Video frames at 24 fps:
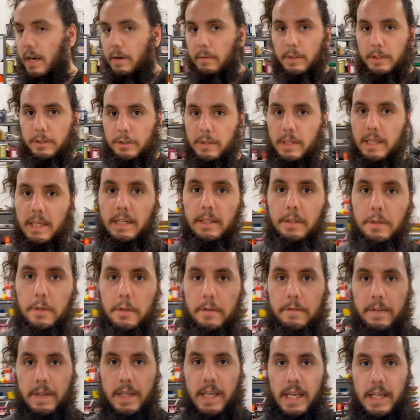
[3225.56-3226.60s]
I don't want you getting
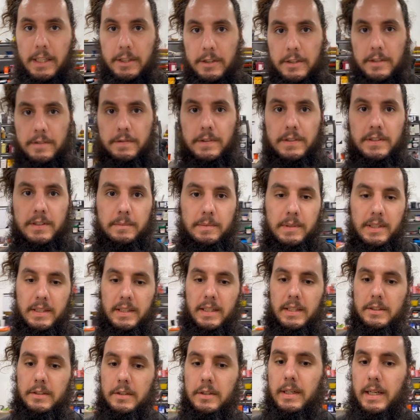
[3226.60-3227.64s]
notifications for something
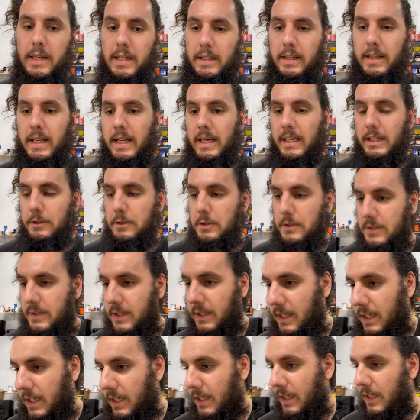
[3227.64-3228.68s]
that you're not that
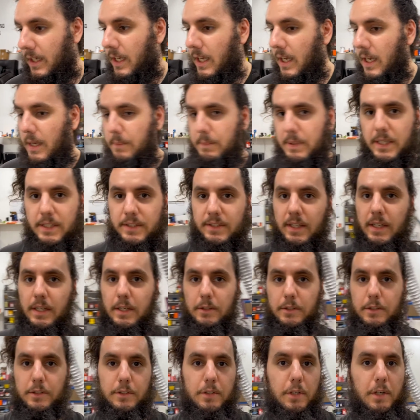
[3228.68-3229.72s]
interested in, because then you'll
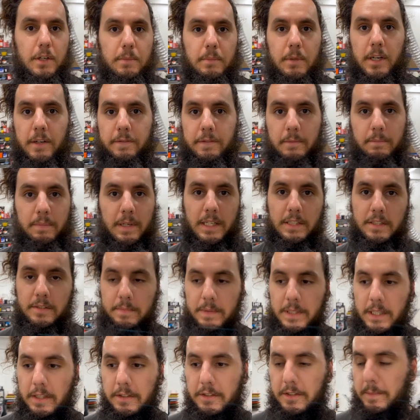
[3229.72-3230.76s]
just turn them off and
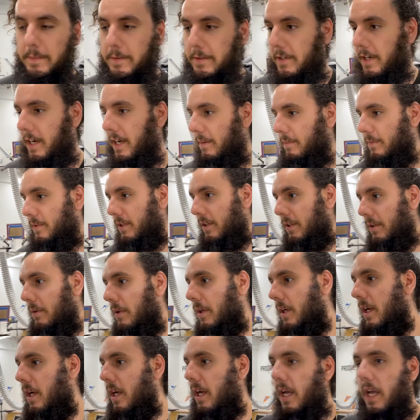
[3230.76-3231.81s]
possibly unsubscribe. So
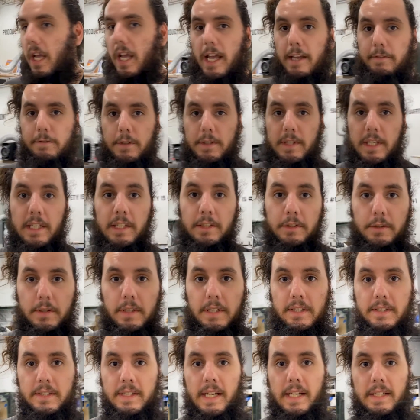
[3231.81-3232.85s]
if you did enjoy
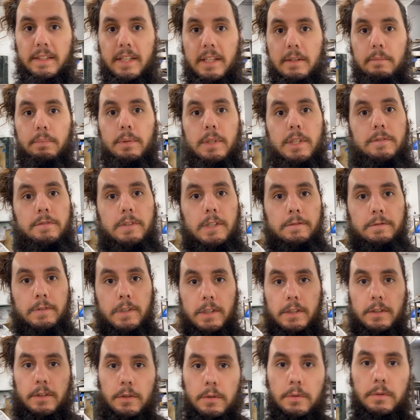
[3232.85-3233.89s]
this content, please feel
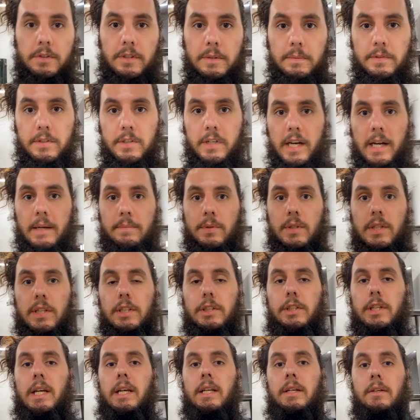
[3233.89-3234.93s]
free to subscribe to the
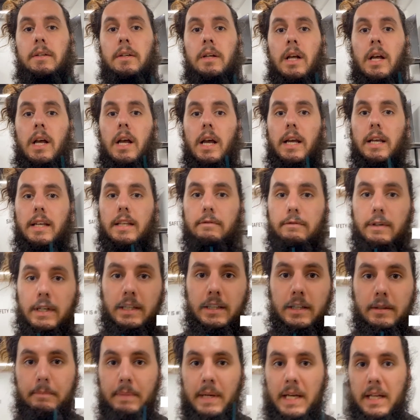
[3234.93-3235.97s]
channel. Ring
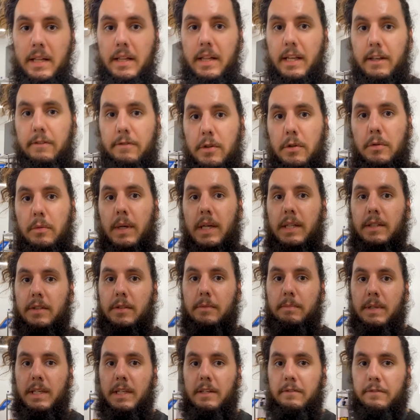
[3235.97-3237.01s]
the bell if you want to
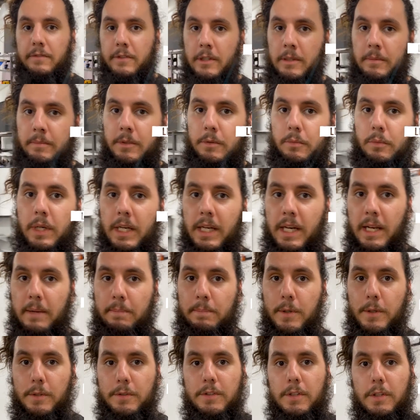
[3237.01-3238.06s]
be informed when I
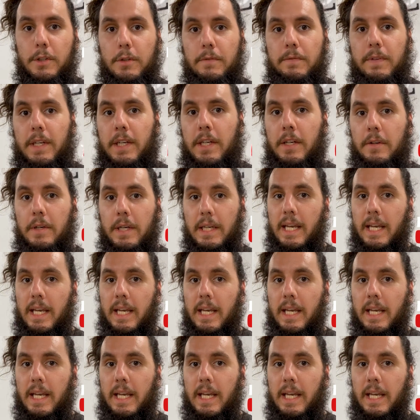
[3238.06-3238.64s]
post a new video.